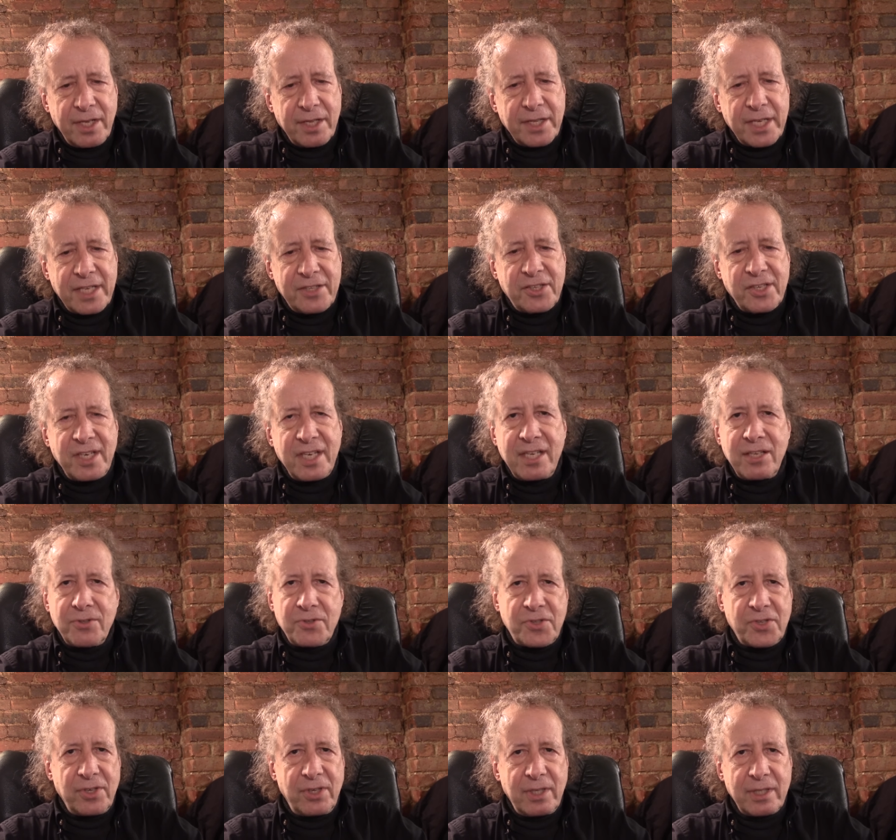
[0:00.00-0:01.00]
That's an
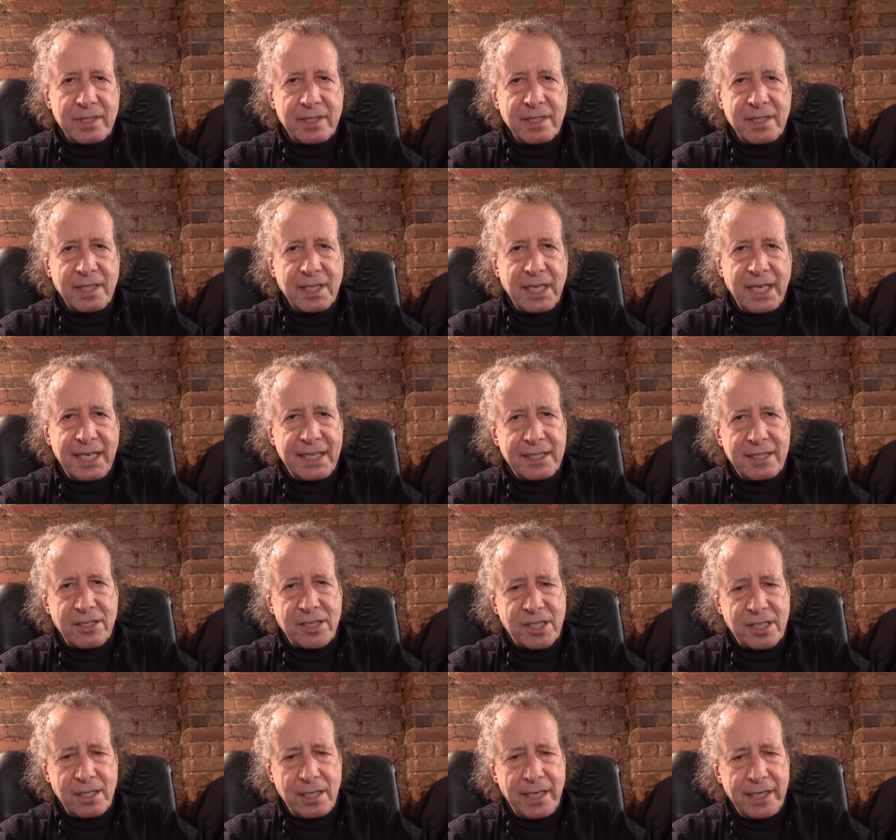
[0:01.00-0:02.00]
insult and a
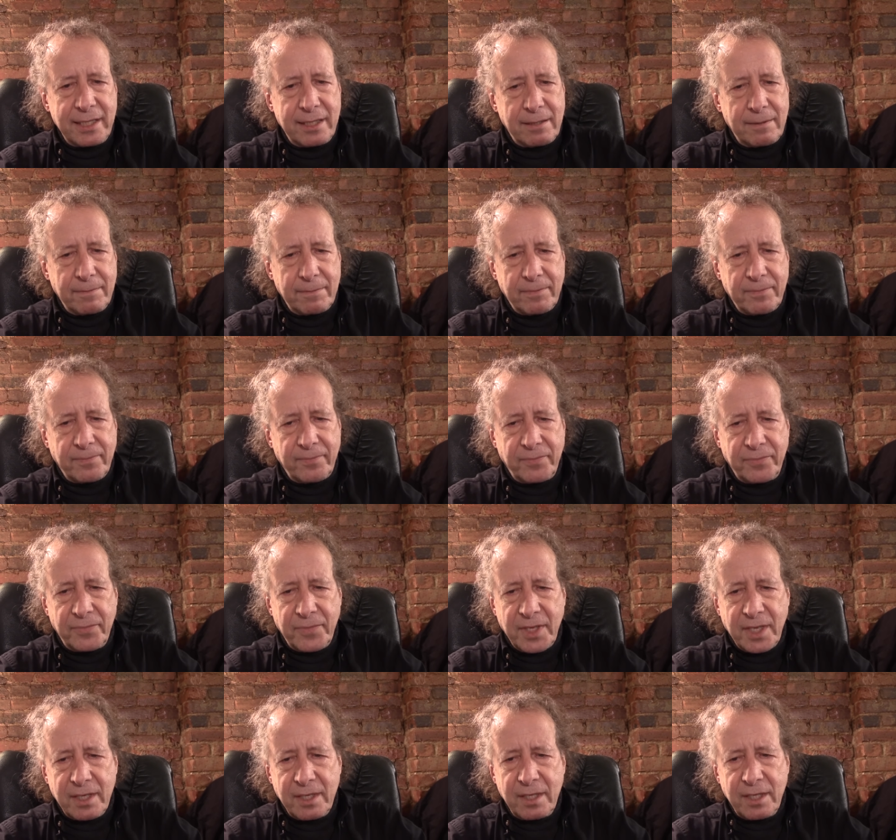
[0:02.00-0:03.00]
slight.
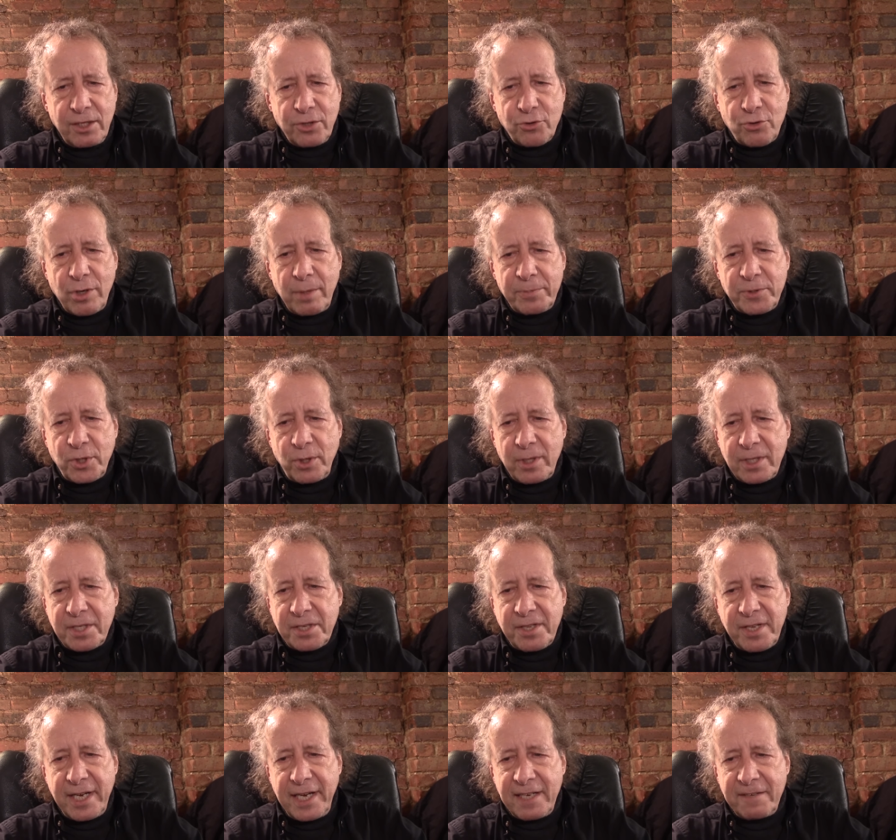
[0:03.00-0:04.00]
Trump talked to
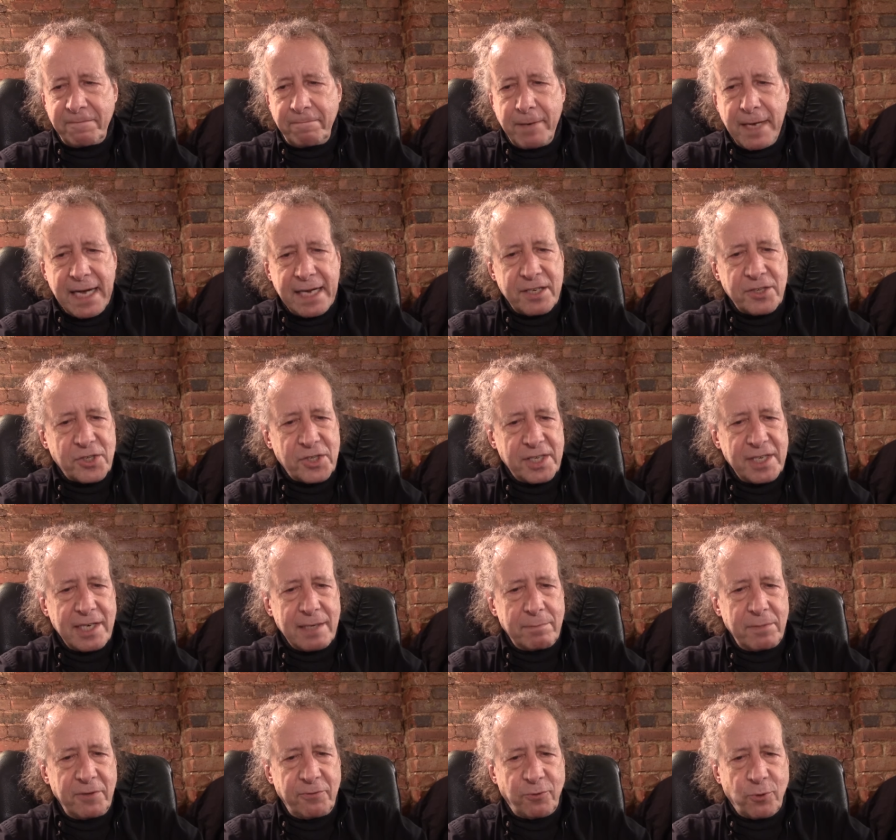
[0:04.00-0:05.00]
the head of
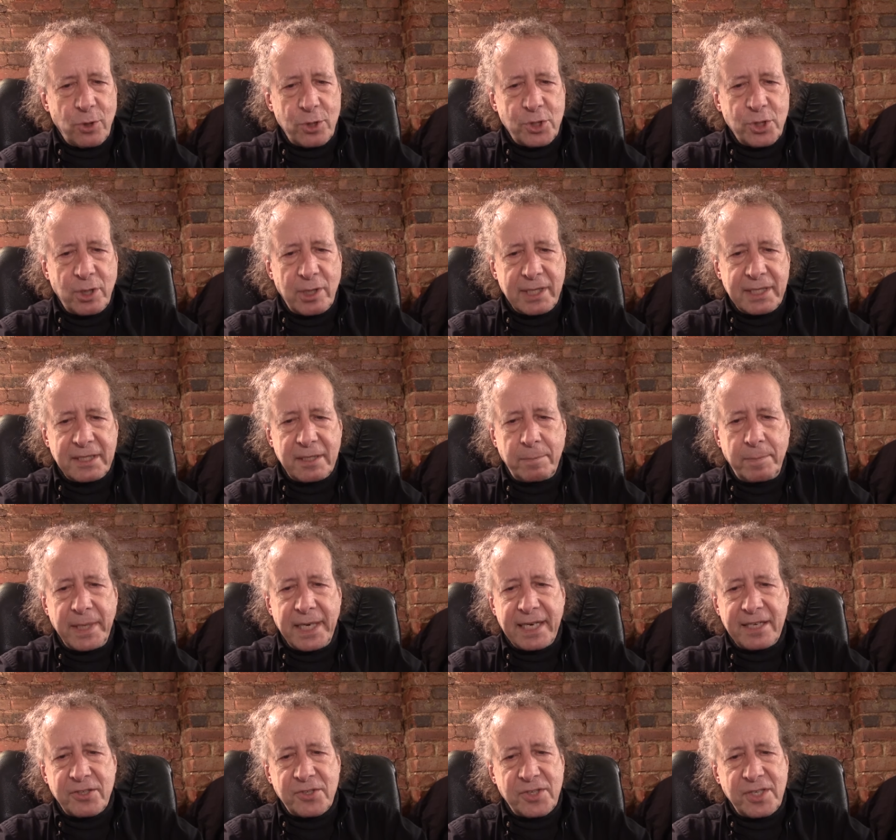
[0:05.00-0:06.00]
Pakistan before talking to
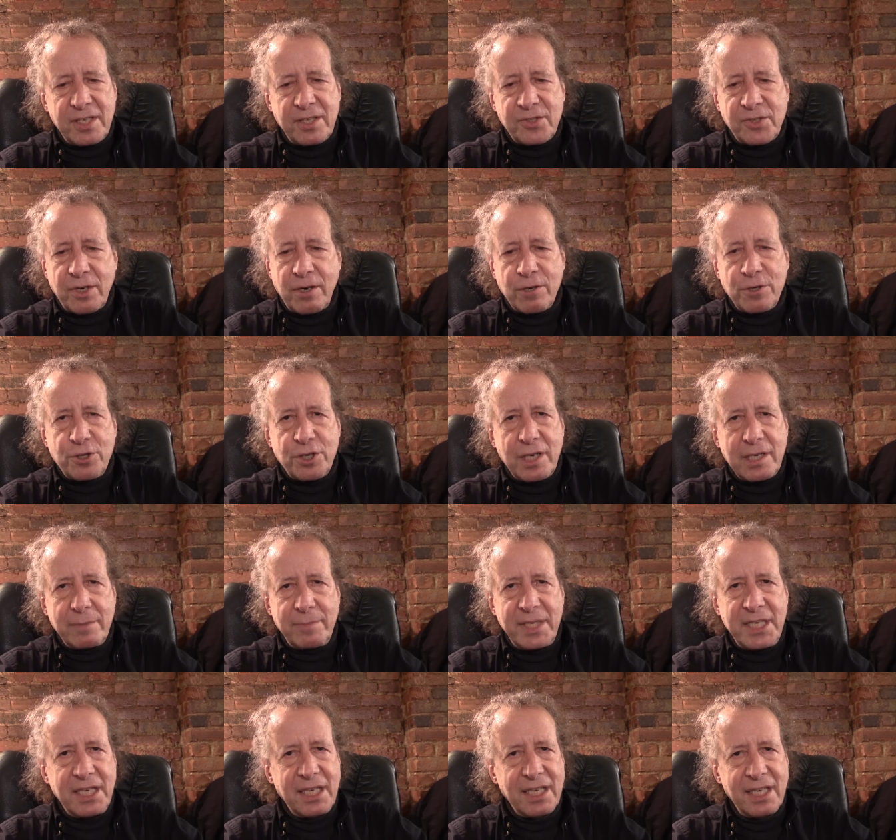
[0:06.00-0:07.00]
Pakistan's
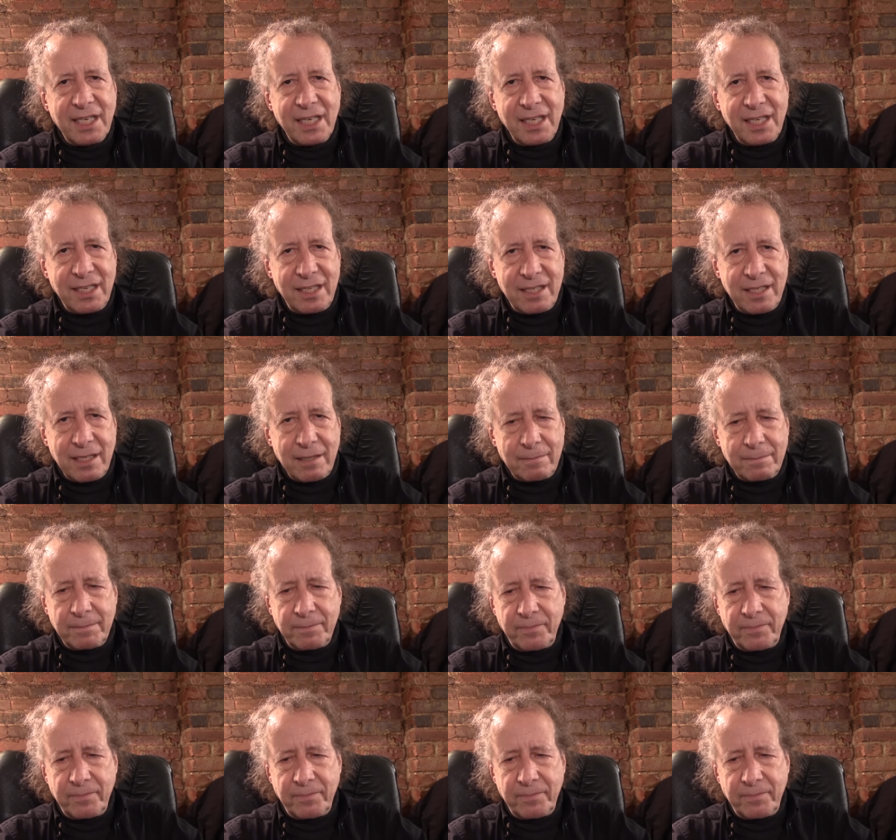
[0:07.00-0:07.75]
archenemy, India.